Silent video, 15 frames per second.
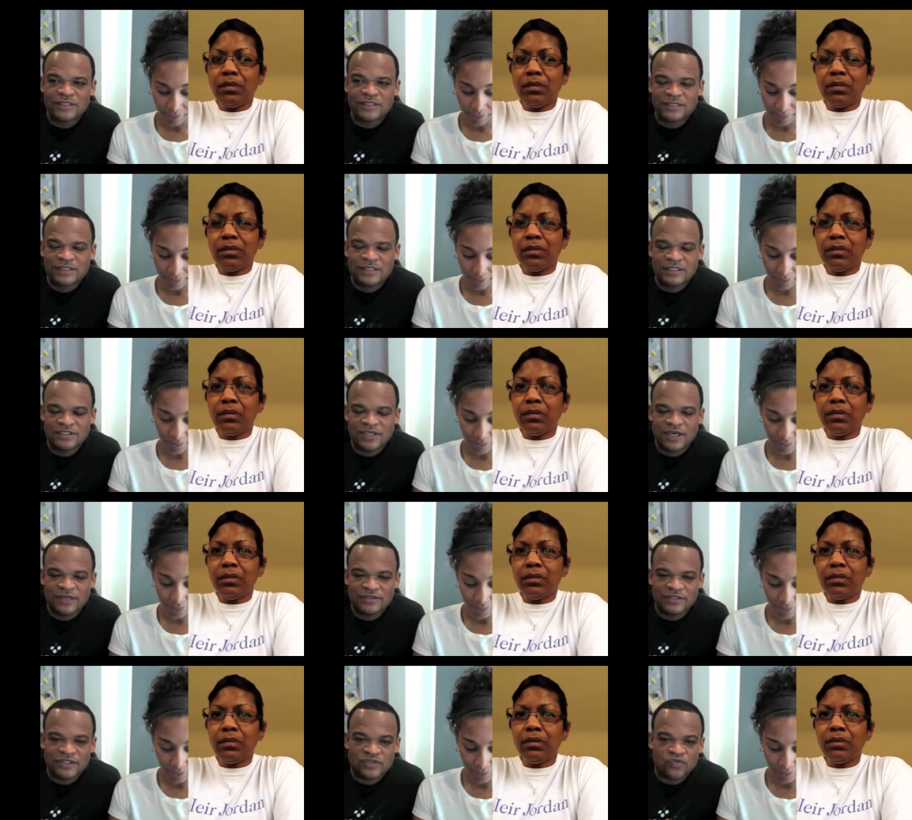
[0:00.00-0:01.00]
Speaker 1: to, to share
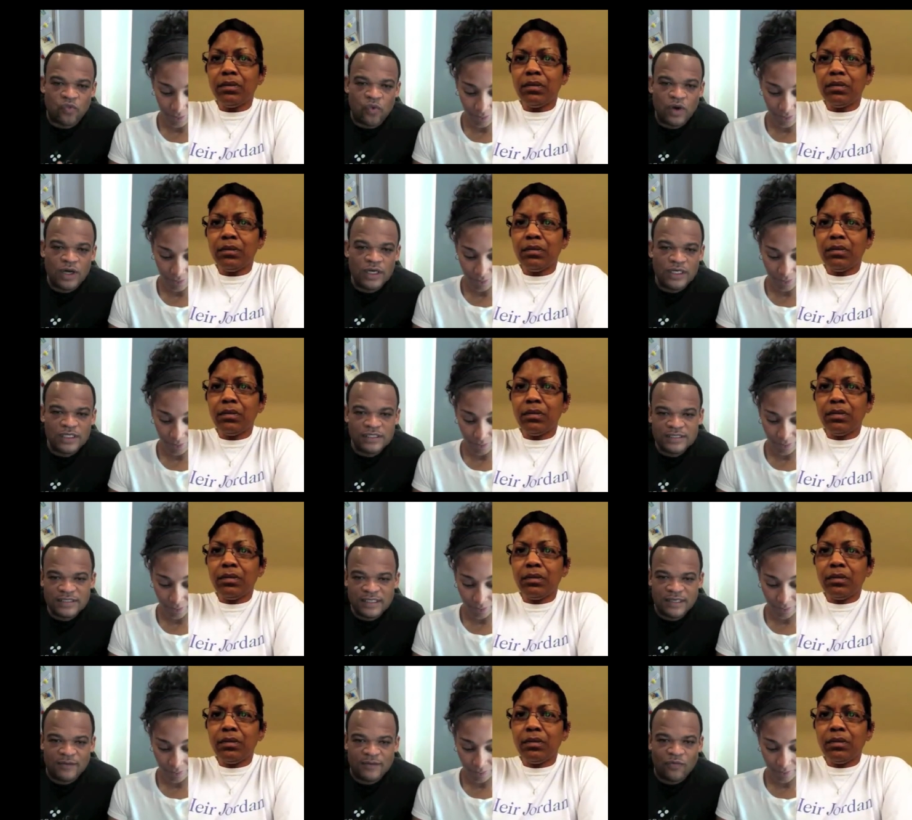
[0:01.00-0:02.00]
just one
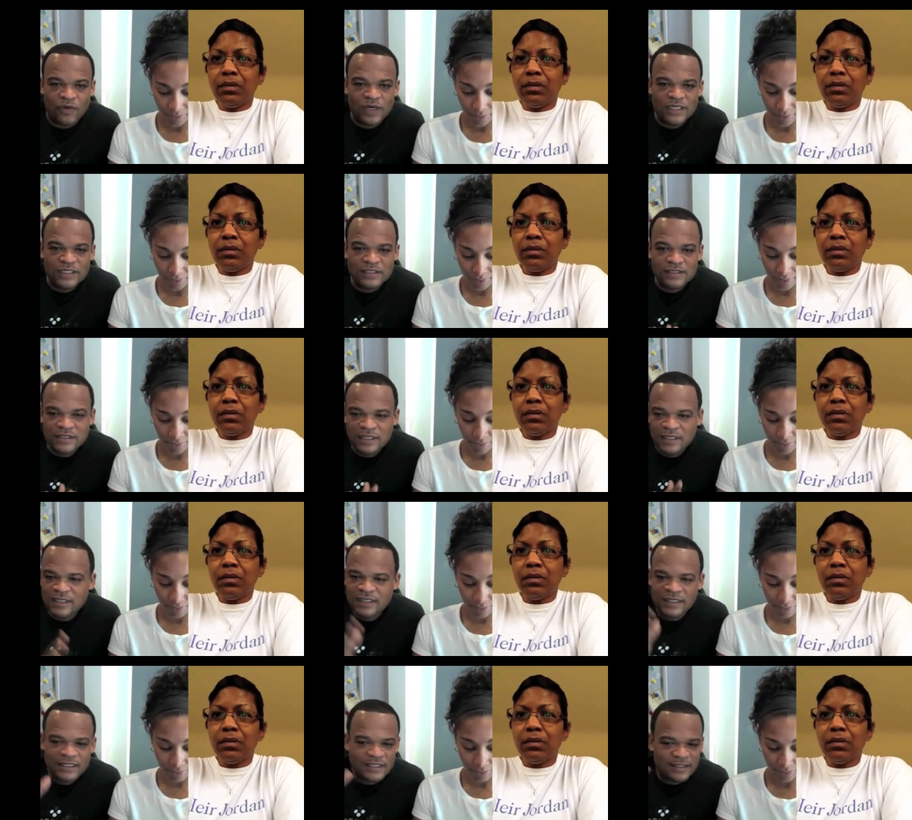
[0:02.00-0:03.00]
tip, one
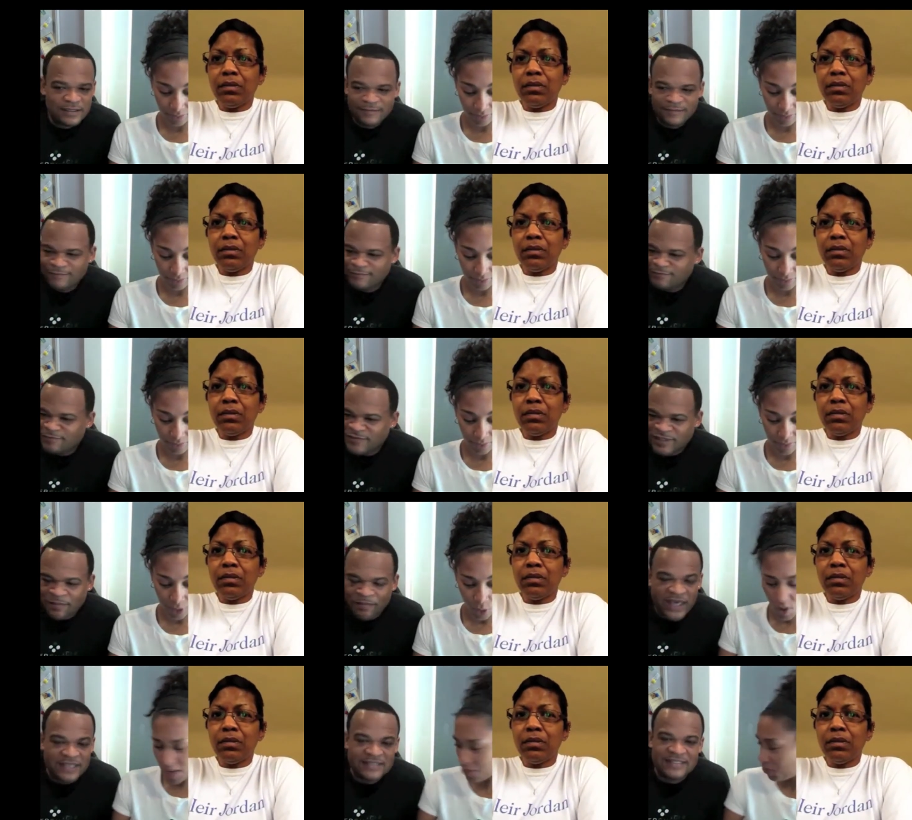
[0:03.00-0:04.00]
the
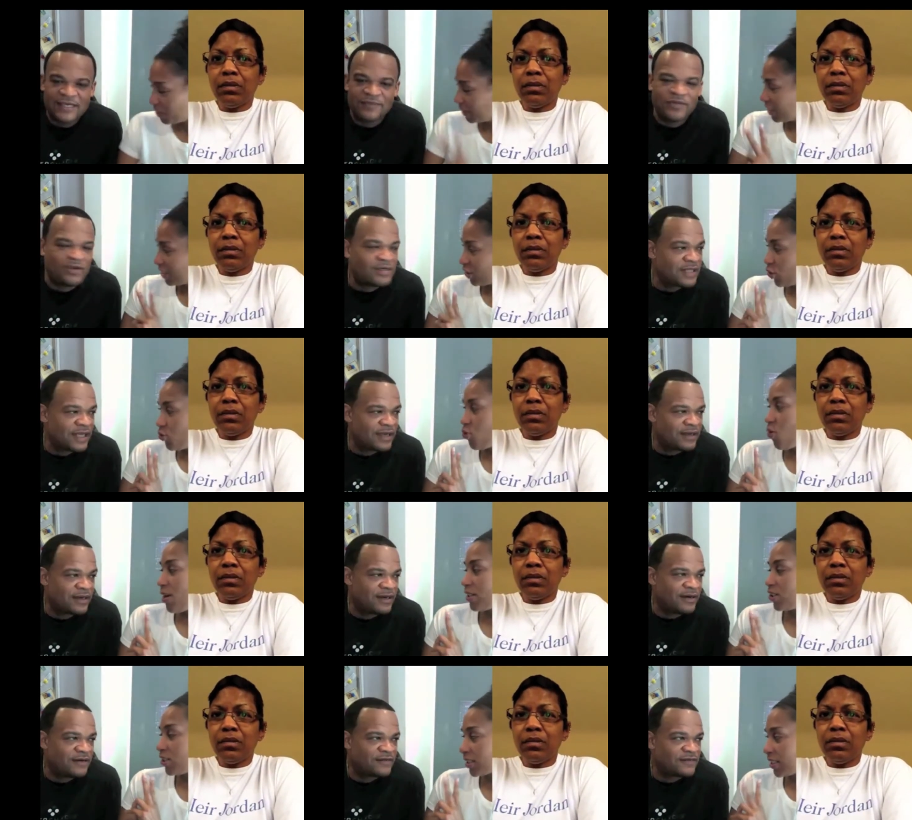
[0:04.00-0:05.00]
best tip you could think
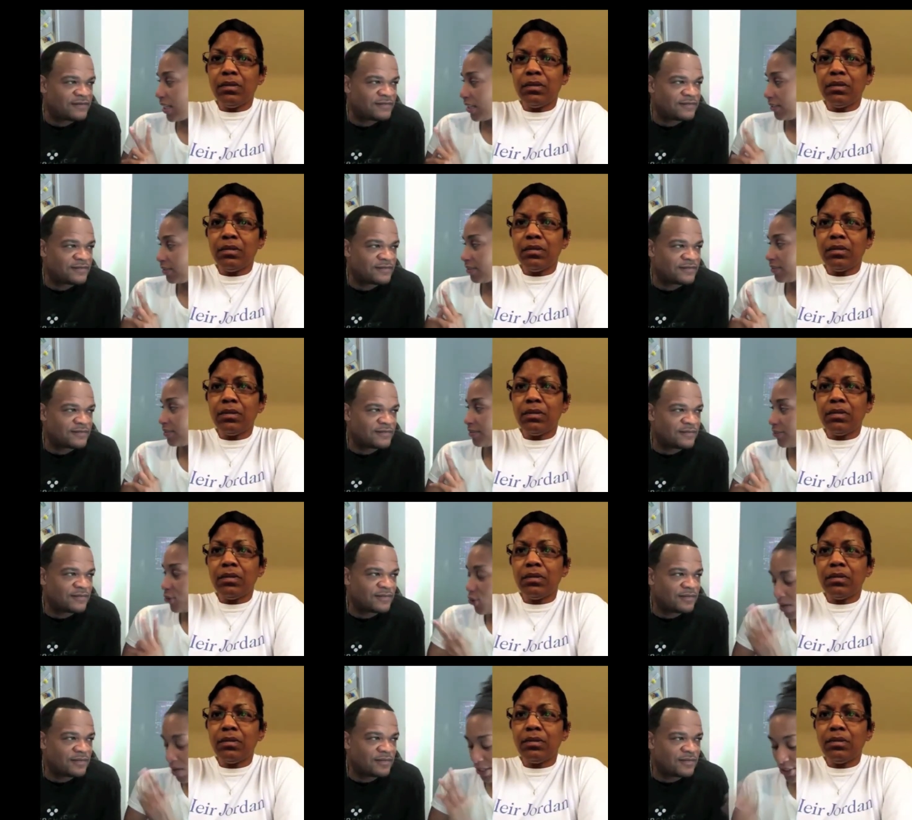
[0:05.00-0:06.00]
questions, Ben.
Speaker 2: Two
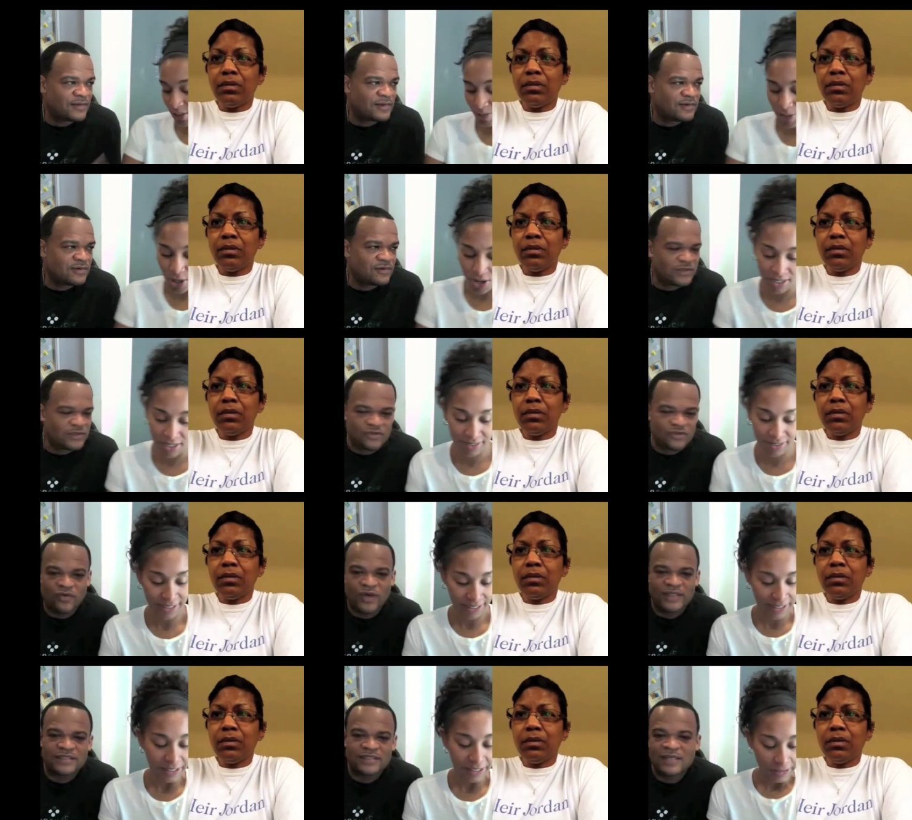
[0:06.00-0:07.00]
questions, but go ahead. Well, two
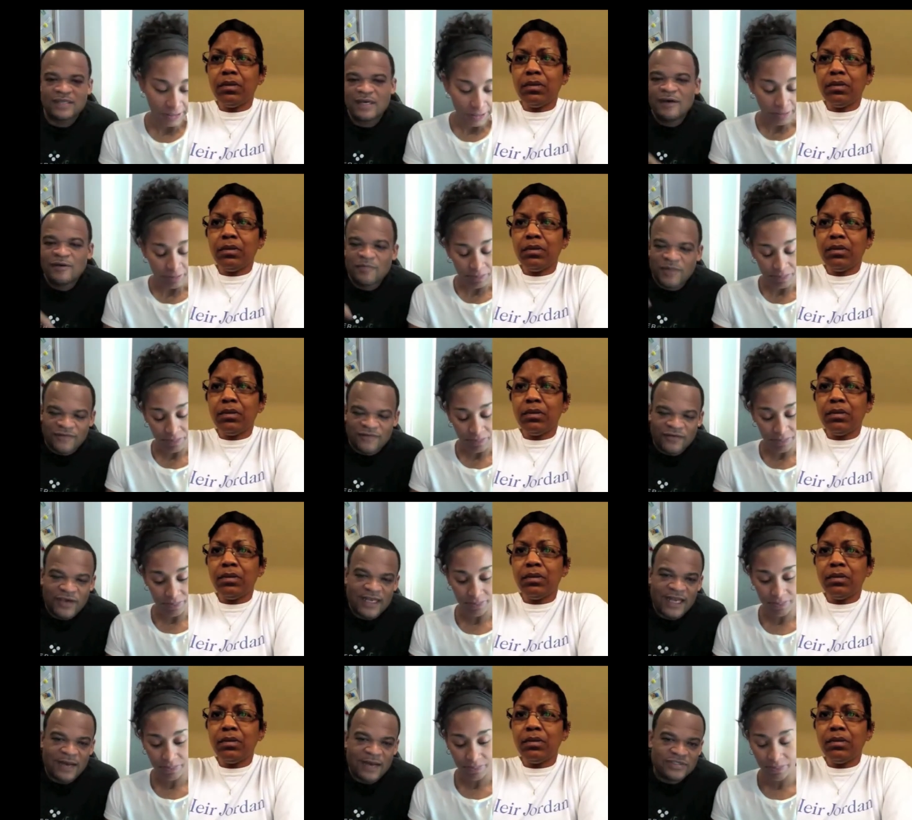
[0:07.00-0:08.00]
questions.
Speaker 1: But if you had the
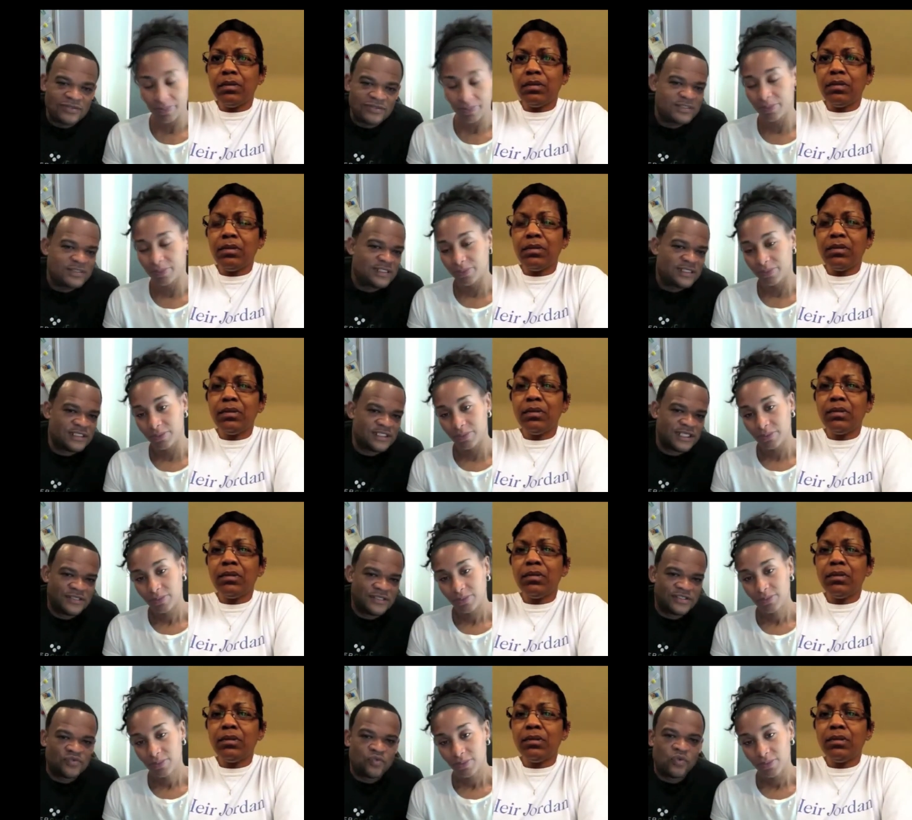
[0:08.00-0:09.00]
opportunity to share
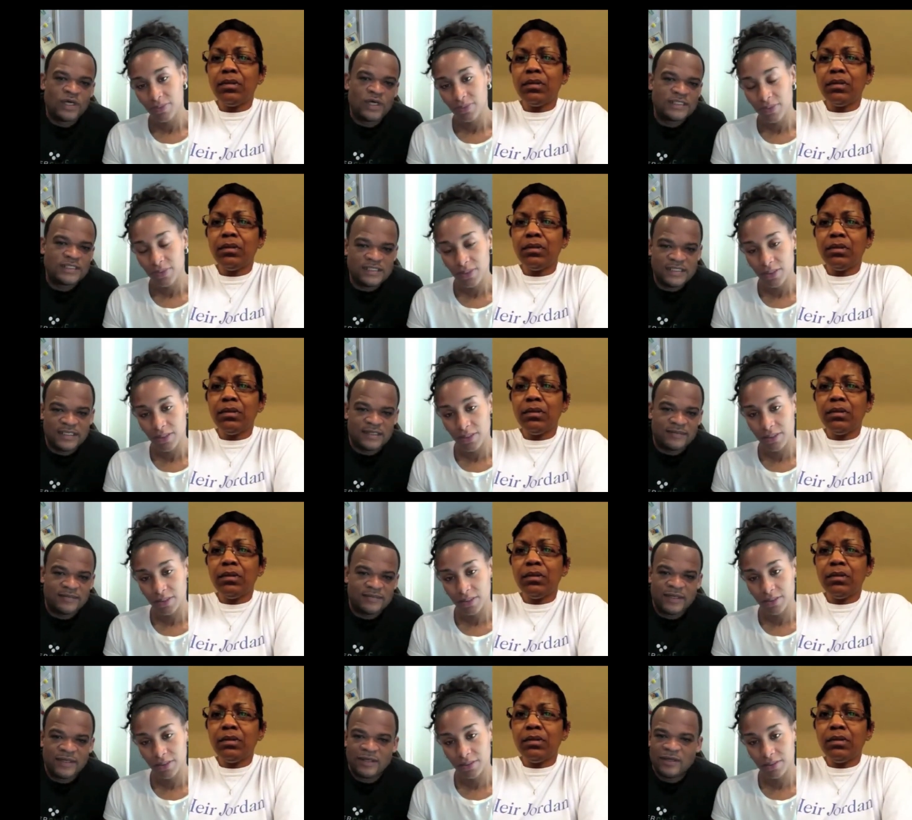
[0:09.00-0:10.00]
just one tip
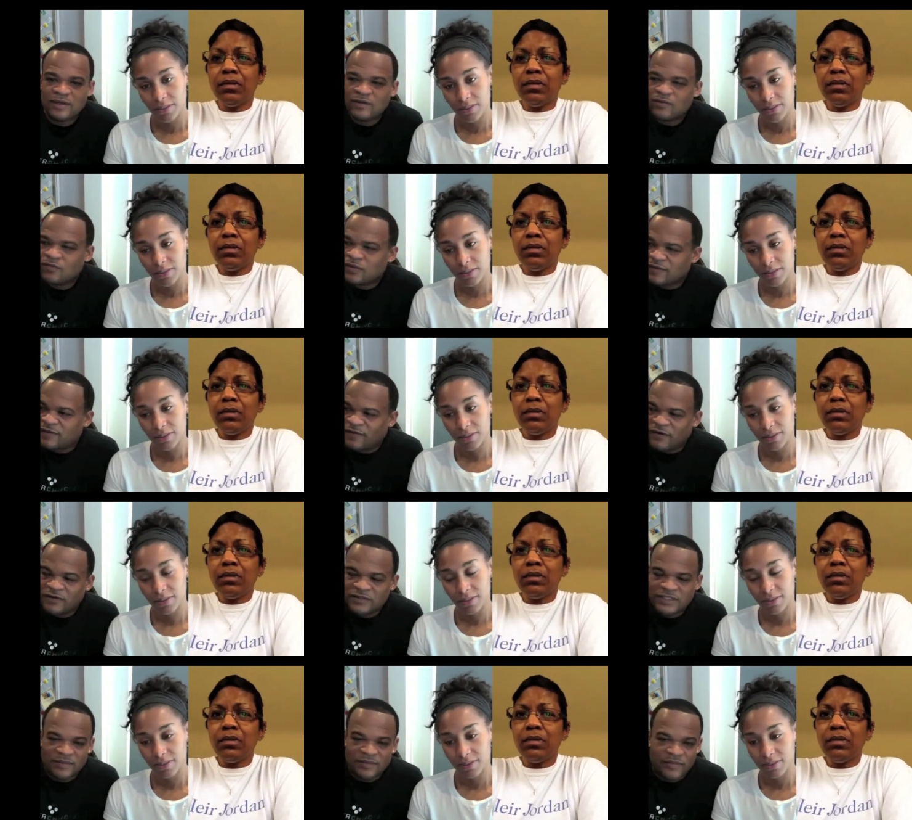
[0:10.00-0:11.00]
with the folks
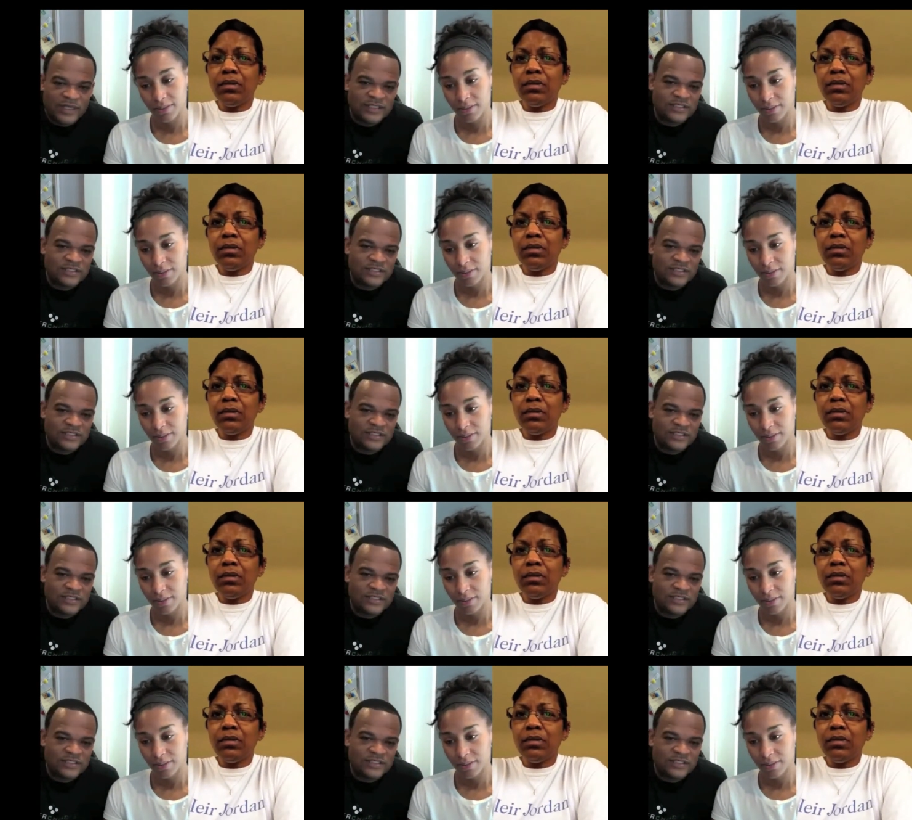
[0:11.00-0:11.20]
in Better